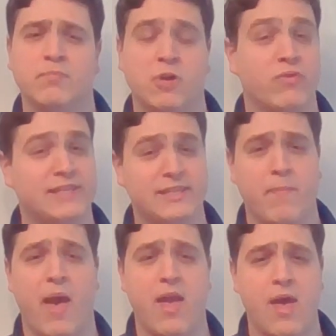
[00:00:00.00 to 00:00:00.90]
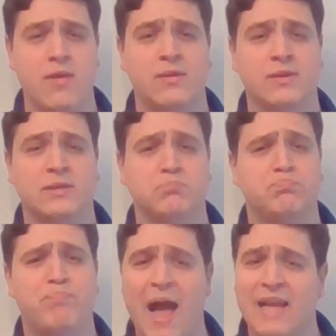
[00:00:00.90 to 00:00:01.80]
Marissa Mayer
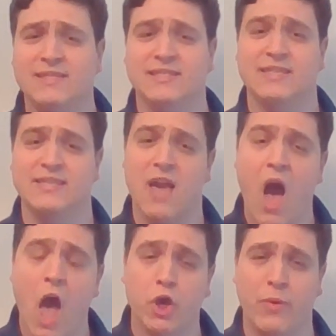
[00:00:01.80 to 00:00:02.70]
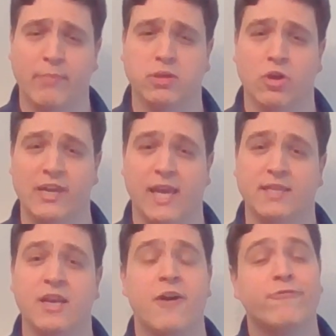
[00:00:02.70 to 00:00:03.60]
banned Yahoo employees